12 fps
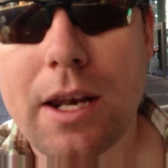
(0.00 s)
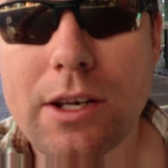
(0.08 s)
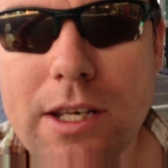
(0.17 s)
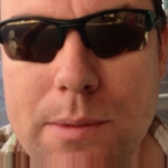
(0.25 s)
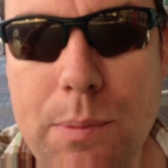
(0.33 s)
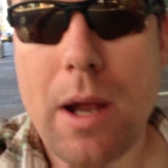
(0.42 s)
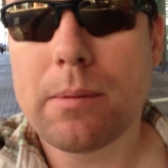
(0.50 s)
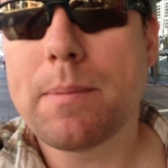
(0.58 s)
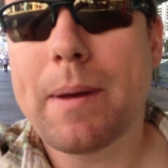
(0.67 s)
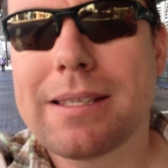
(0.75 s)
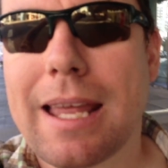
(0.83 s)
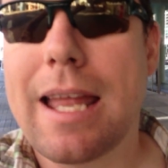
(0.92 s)
it is probably
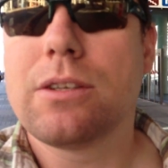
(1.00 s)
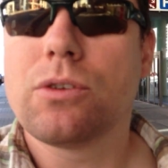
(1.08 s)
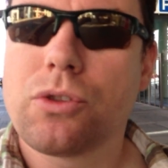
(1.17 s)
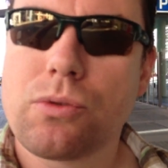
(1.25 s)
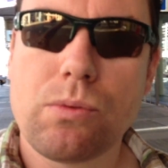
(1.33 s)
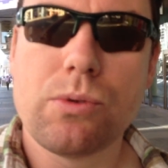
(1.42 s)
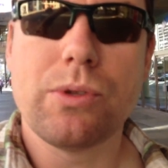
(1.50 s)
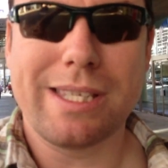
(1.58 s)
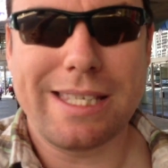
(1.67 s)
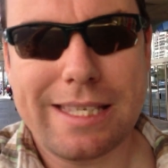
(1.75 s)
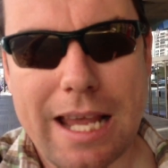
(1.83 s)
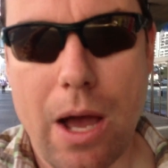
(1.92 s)
best to enter through the
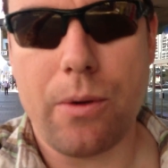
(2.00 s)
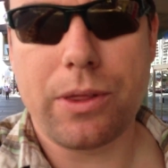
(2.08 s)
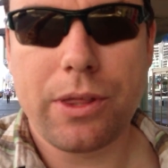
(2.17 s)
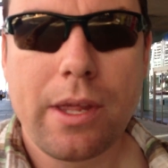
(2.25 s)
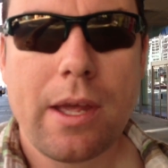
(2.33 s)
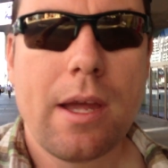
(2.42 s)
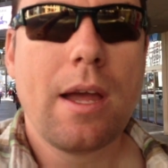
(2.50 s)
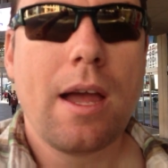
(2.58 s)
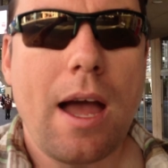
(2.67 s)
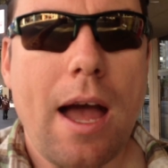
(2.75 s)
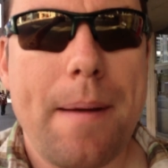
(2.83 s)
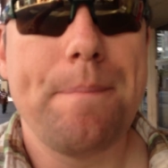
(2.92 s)
south.
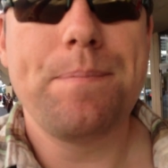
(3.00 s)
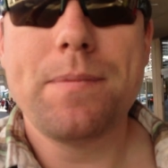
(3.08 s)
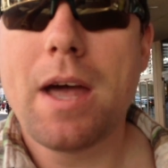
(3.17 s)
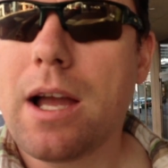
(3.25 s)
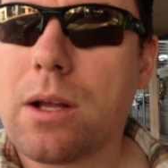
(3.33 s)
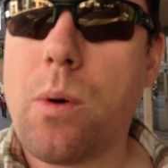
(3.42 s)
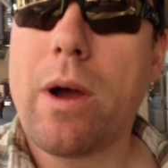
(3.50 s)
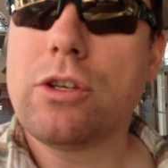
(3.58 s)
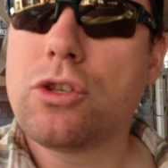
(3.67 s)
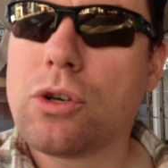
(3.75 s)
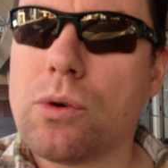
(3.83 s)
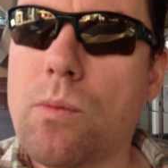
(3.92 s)
I'm not
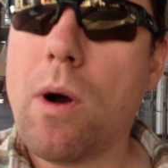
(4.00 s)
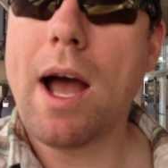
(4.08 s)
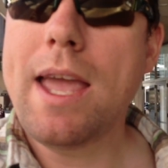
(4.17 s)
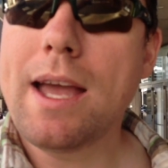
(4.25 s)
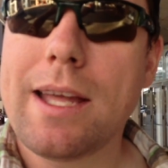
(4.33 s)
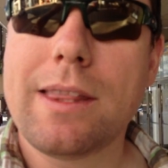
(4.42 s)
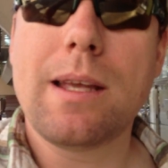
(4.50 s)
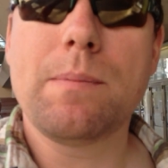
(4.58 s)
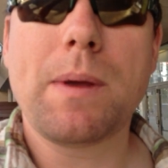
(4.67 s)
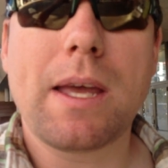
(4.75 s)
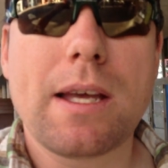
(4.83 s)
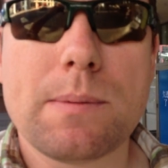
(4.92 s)
quite sure why. I
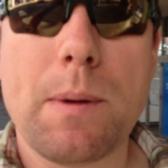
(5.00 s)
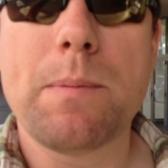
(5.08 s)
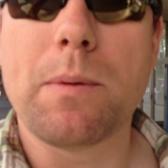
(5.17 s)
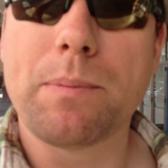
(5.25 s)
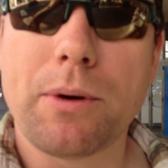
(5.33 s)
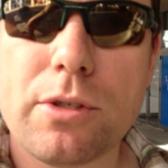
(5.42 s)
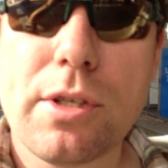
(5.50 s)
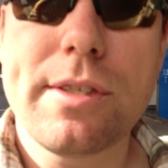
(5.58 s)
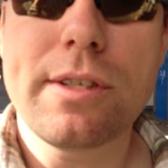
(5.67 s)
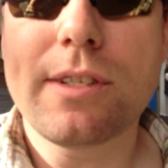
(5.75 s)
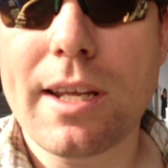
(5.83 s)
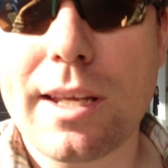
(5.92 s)
think because people
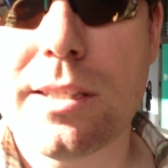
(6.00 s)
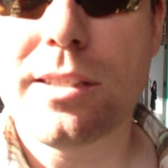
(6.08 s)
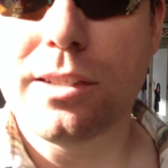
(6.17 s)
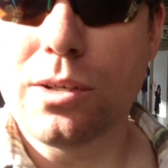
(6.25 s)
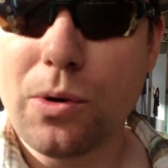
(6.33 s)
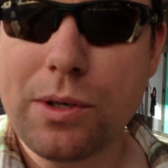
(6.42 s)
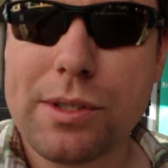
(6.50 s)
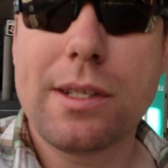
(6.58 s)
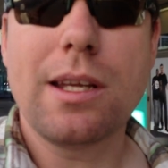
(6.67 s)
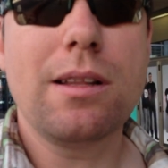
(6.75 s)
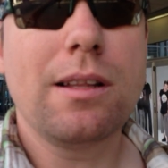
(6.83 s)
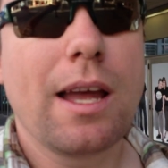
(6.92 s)
purchase their tickets in the north
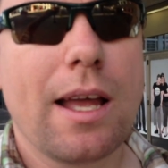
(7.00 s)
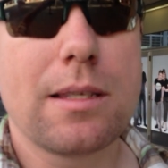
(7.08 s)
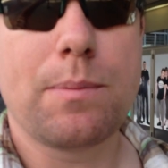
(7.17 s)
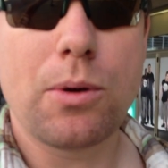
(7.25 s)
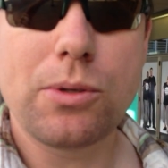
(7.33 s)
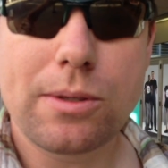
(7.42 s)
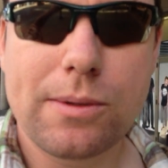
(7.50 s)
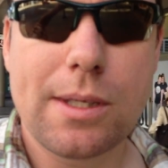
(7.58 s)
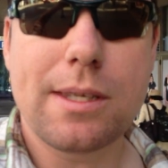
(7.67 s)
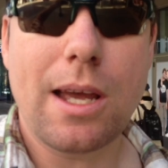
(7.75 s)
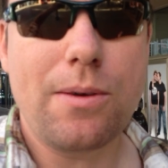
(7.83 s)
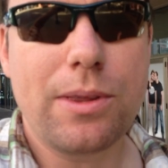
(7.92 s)
still, as opposed to in
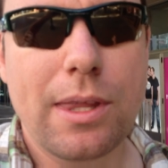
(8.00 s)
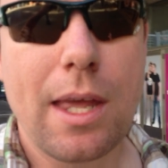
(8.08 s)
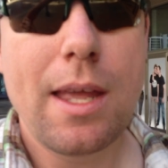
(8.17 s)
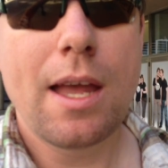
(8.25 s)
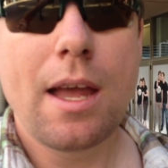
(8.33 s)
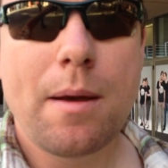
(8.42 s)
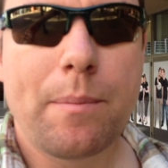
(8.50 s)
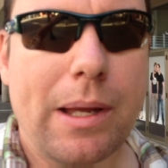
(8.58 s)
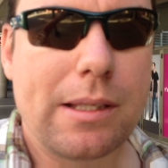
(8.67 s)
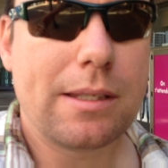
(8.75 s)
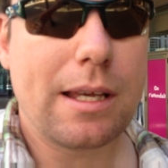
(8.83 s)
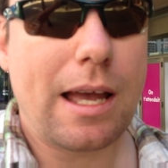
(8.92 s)
the south,
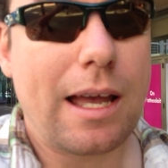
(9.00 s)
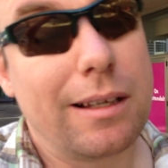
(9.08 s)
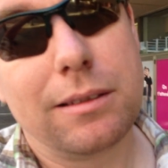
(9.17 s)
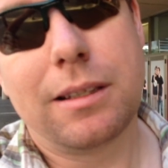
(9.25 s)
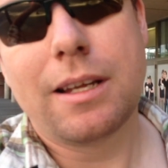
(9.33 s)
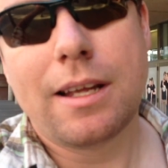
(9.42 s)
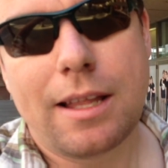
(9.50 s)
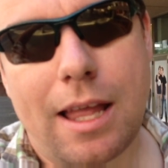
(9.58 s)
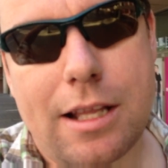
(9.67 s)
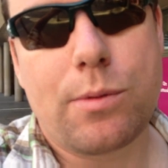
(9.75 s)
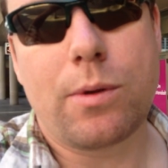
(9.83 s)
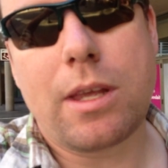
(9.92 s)
but
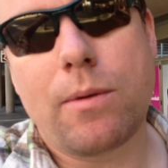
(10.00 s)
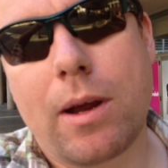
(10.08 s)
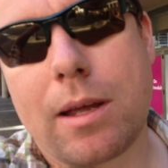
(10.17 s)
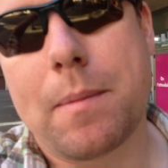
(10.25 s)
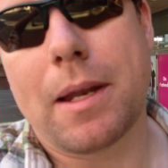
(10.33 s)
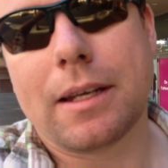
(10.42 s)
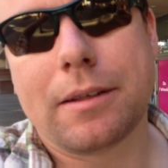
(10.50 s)
that's what they recommend.